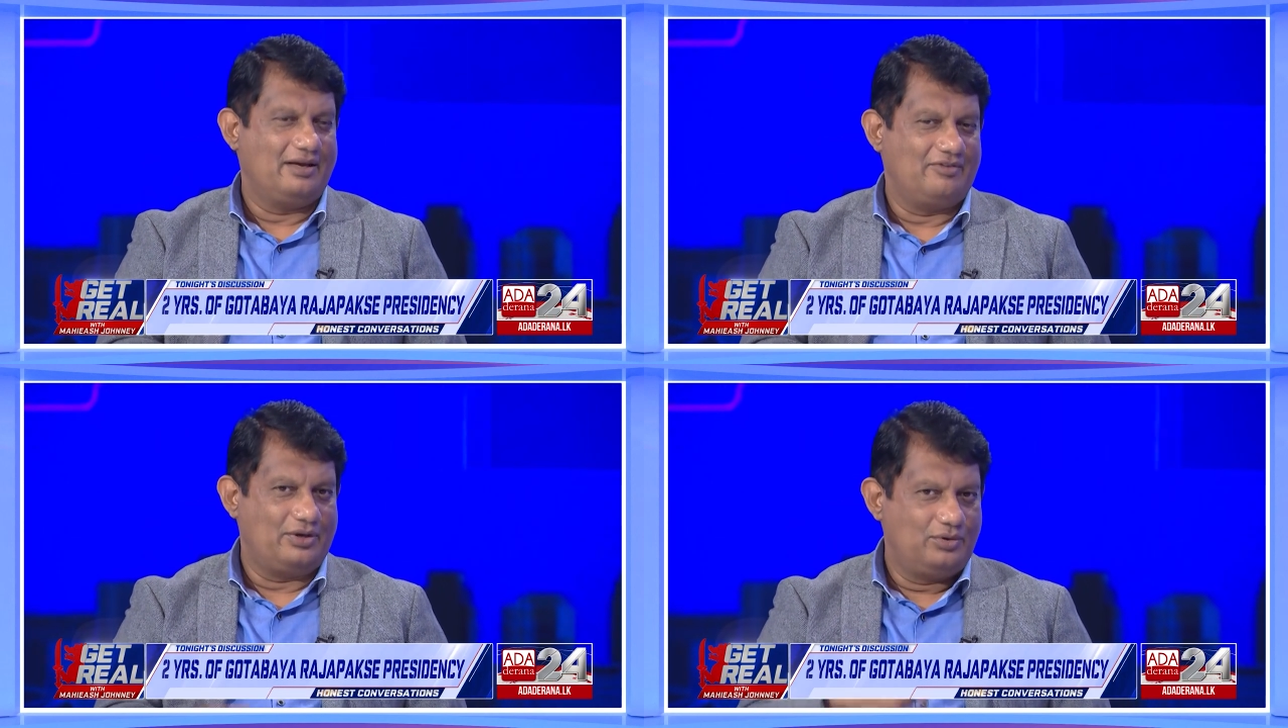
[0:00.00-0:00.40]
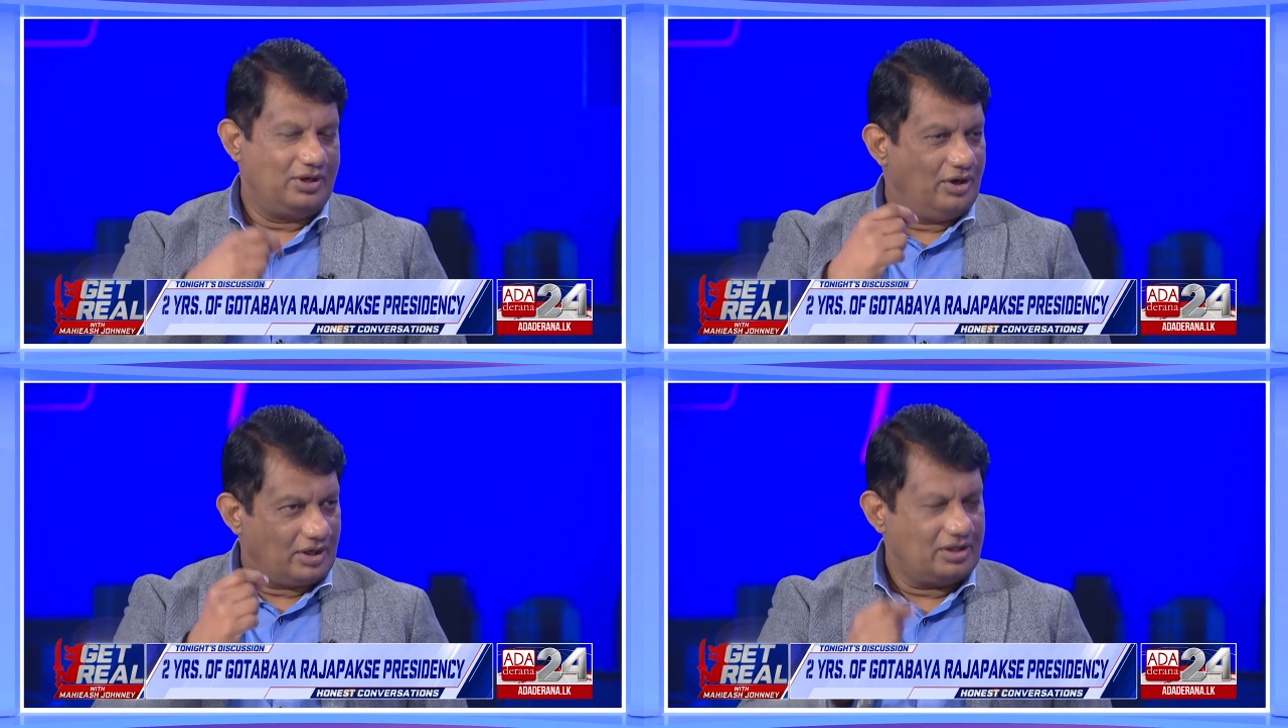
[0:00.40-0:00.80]
We are
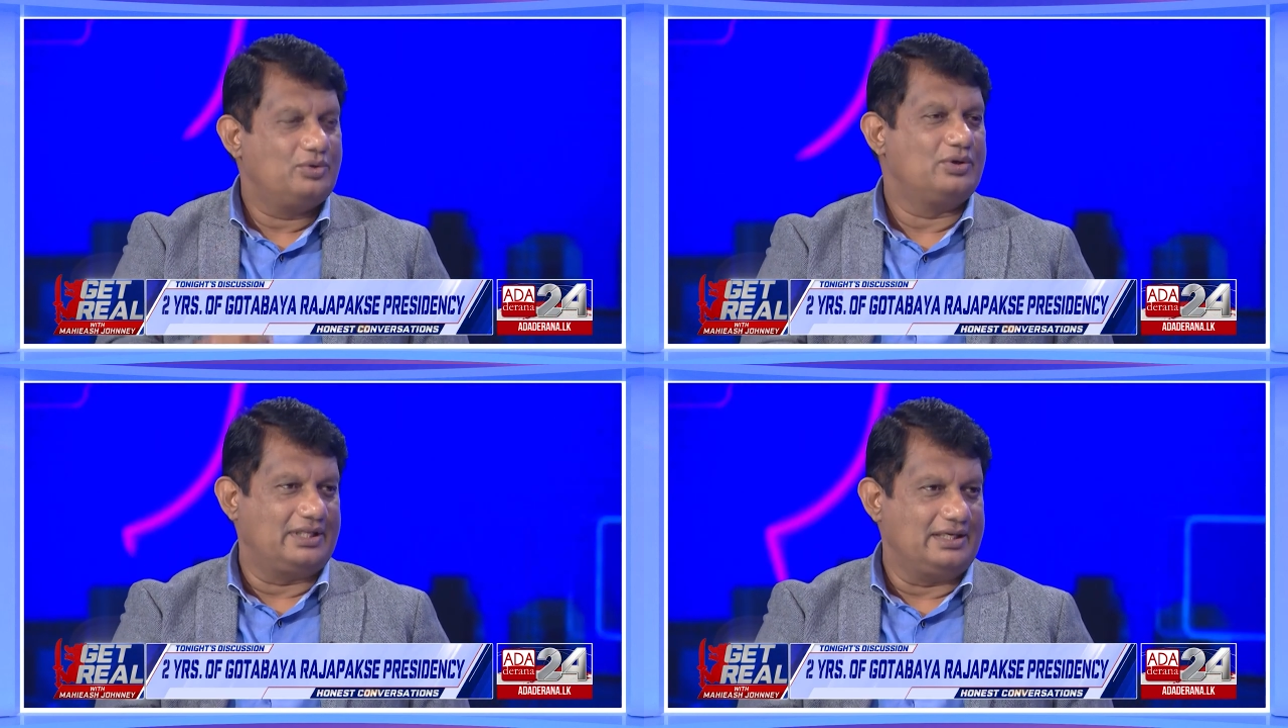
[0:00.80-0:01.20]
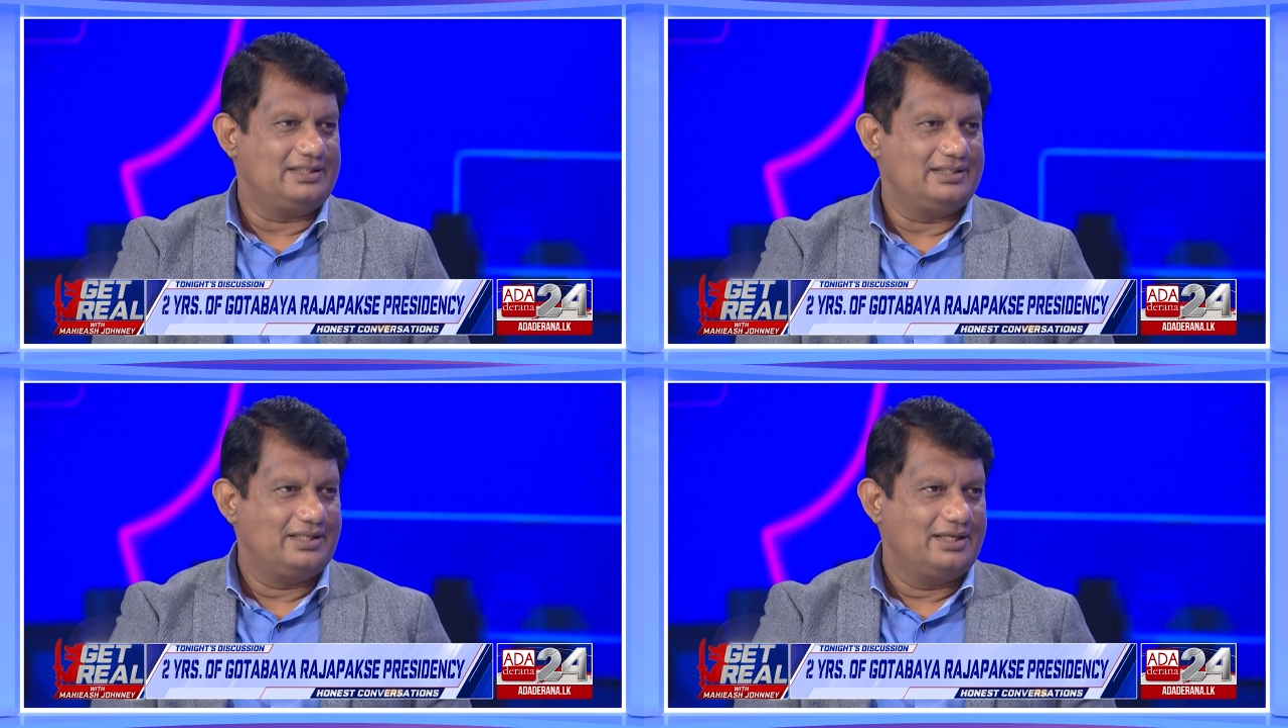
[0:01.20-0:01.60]
doing a lot of good
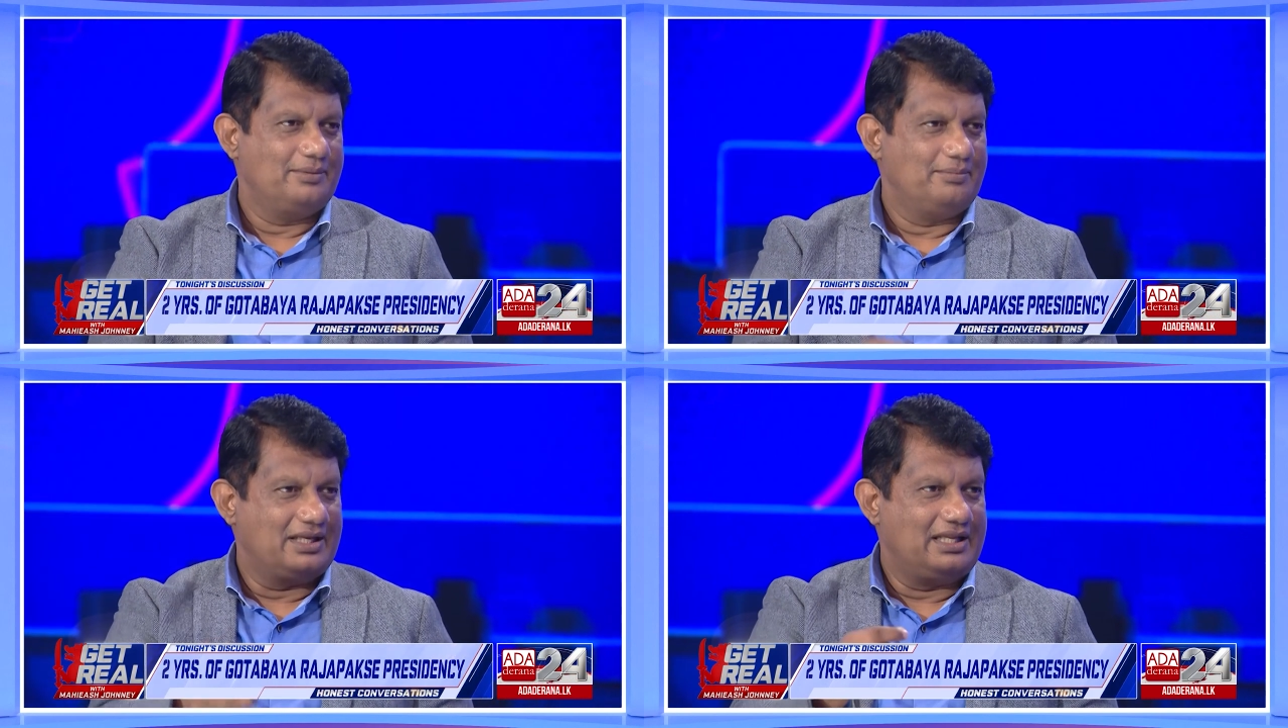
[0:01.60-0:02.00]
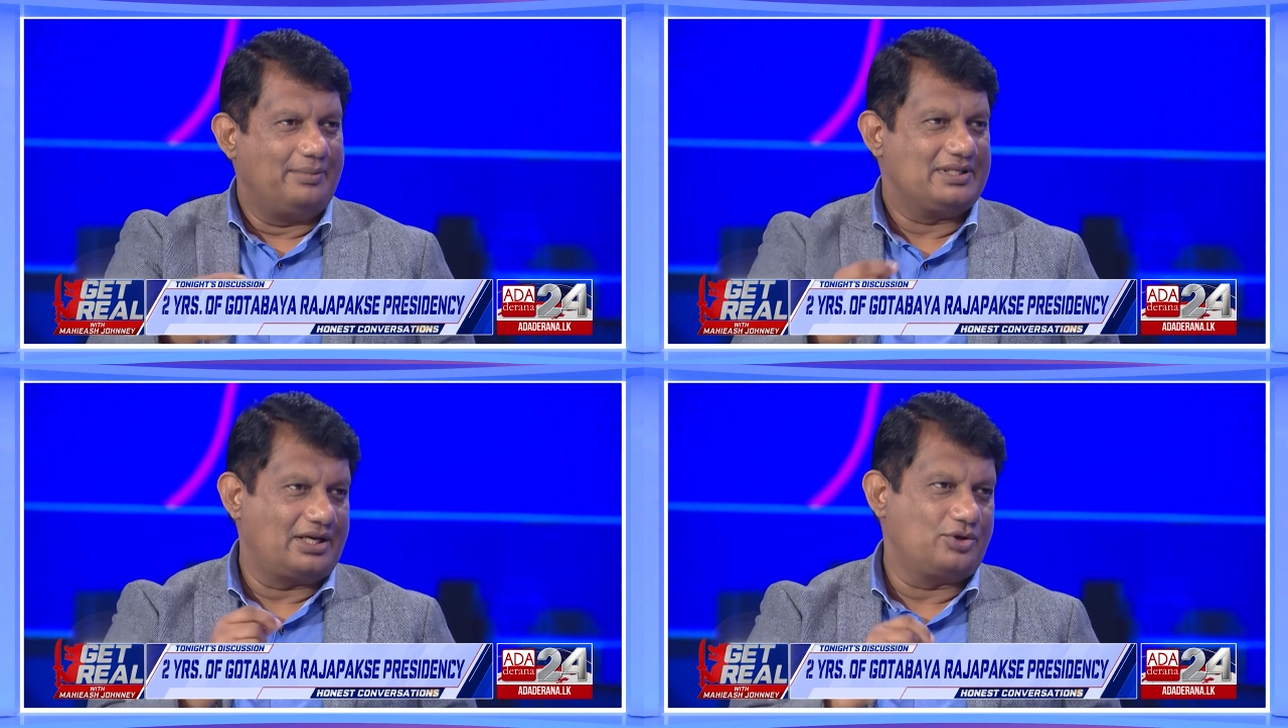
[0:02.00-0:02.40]
things but they
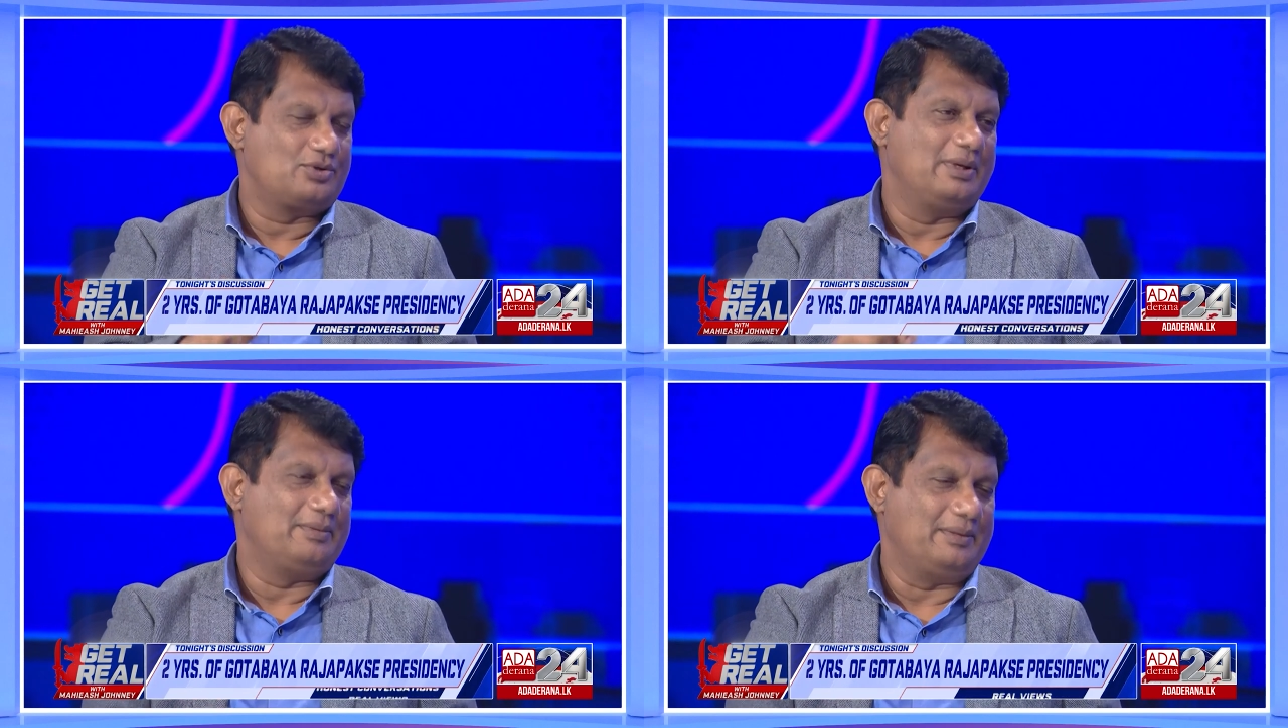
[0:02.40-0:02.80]
are misunderstood by the people.